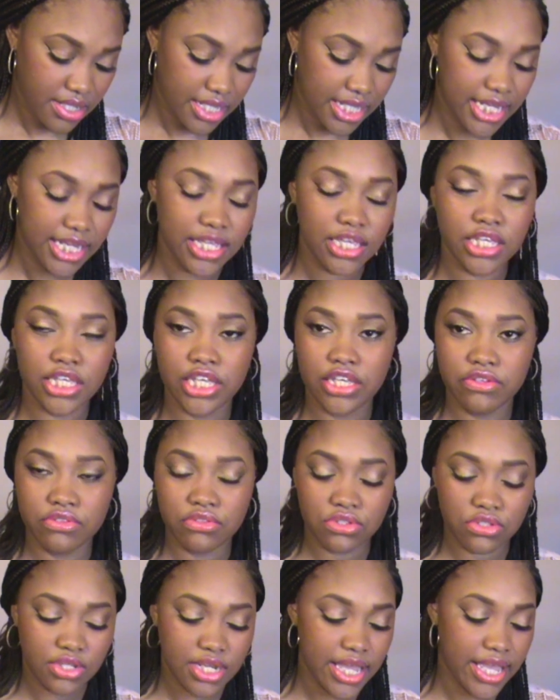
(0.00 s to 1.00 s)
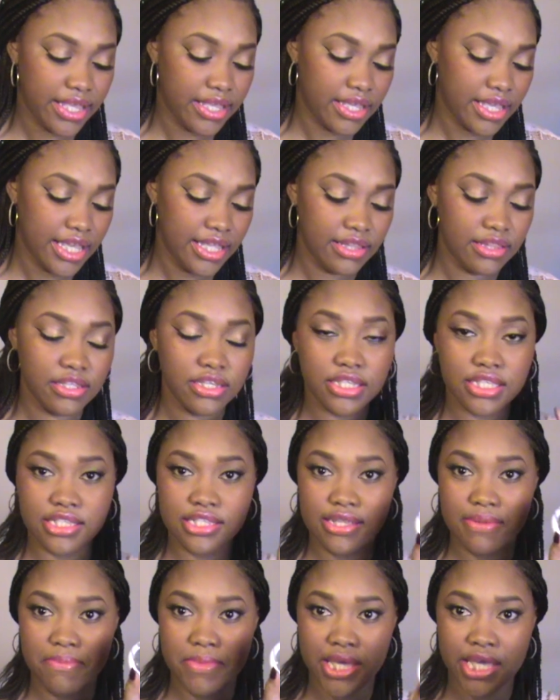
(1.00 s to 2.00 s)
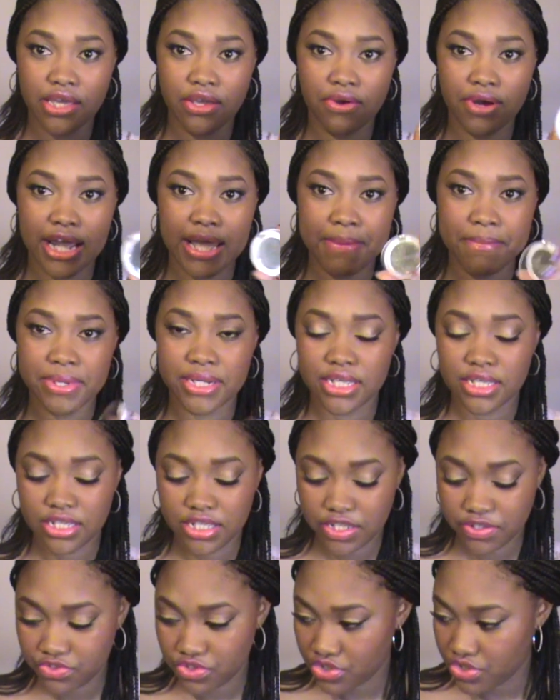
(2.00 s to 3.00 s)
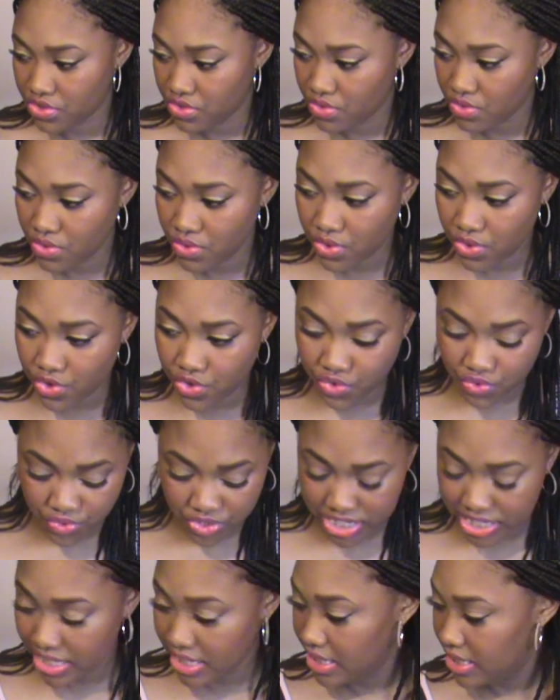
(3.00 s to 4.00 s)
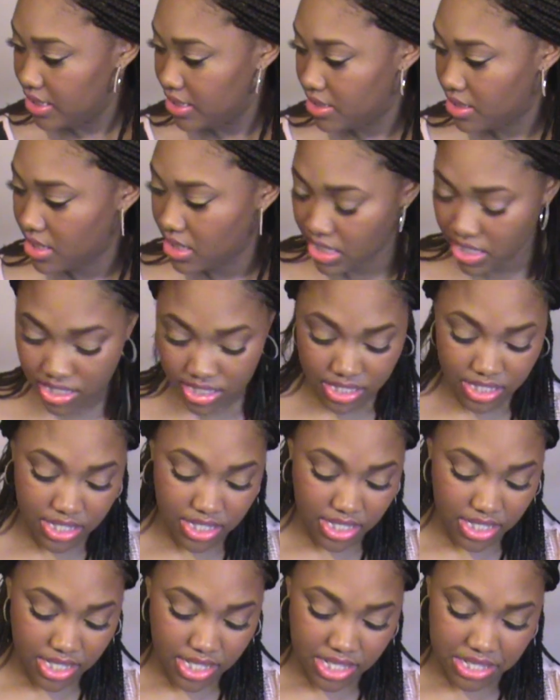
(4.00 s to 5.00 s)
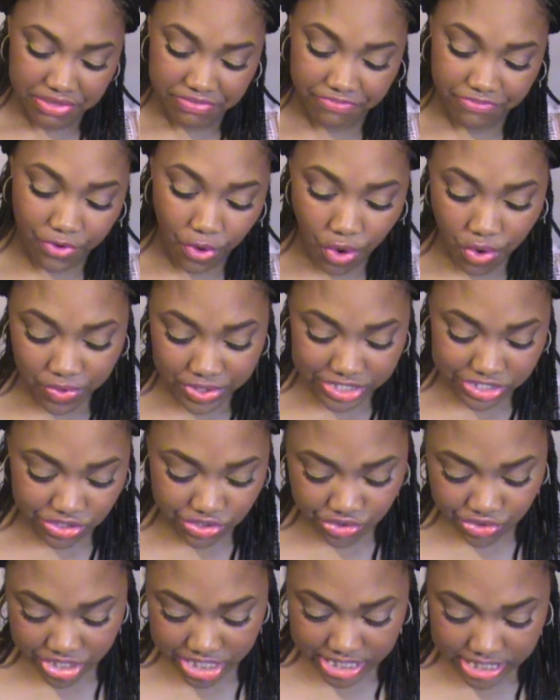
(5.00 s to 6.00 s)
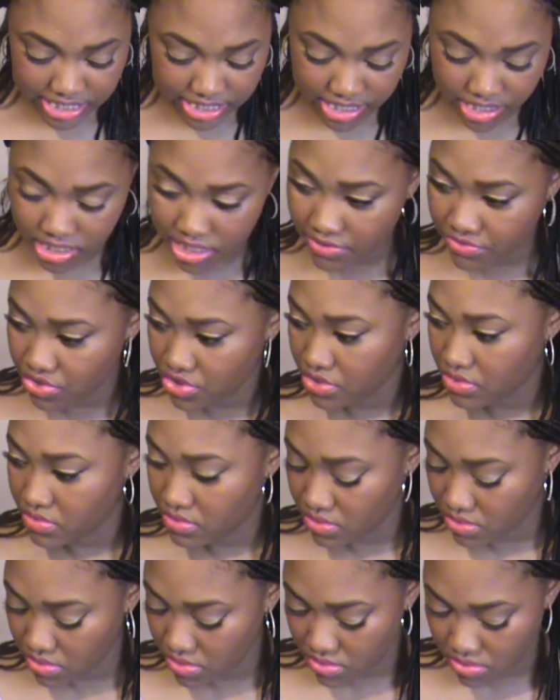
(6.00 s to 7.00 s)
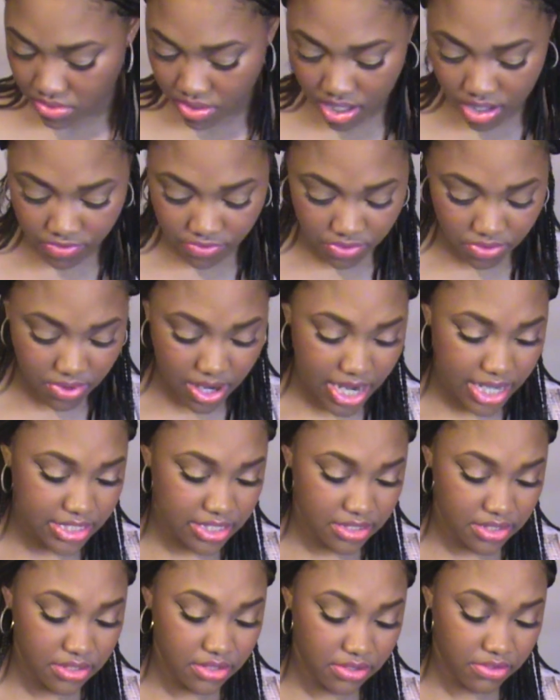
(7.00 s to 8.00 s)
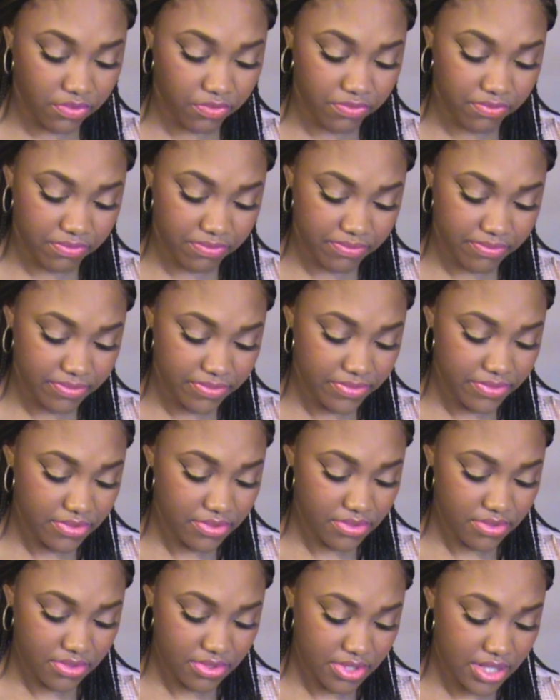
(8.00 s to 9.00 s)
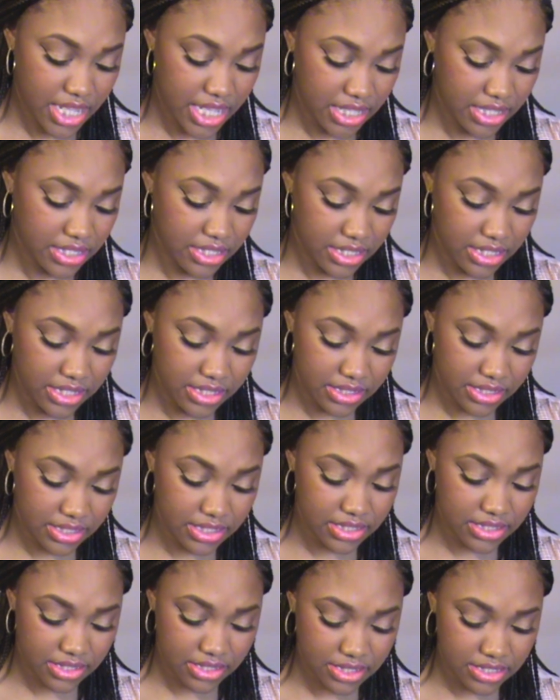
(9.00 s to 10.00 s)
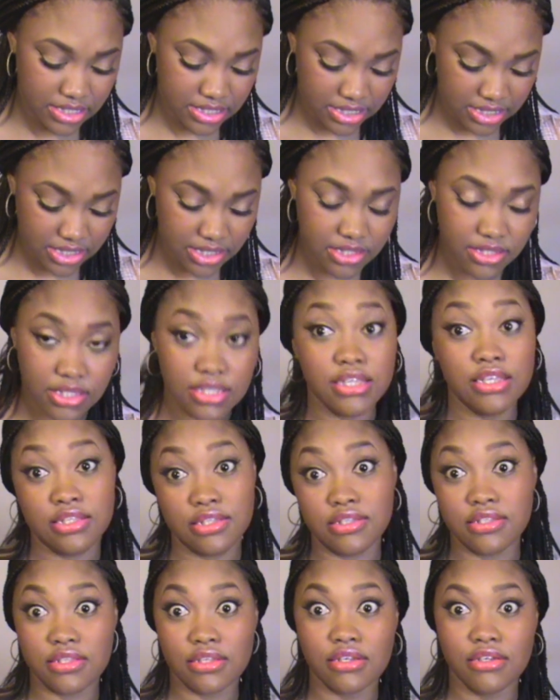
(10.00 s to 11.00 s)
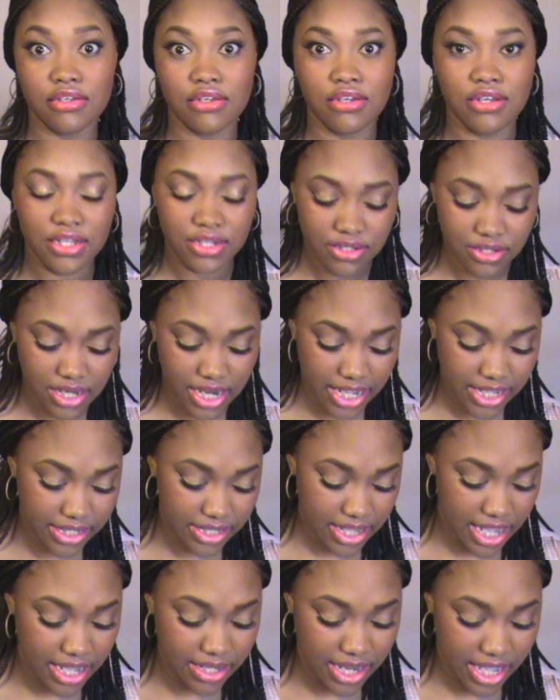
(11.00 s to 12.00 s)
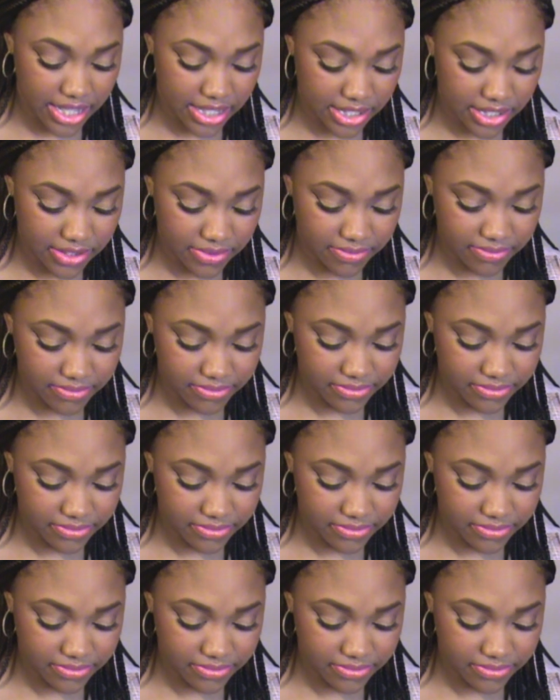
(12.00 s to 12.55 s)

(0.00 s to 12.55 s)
And it gives, like, it looks cement gray, but it gives you green, forest green. It gives you a variety of, like, this is a good color. Like, I like it.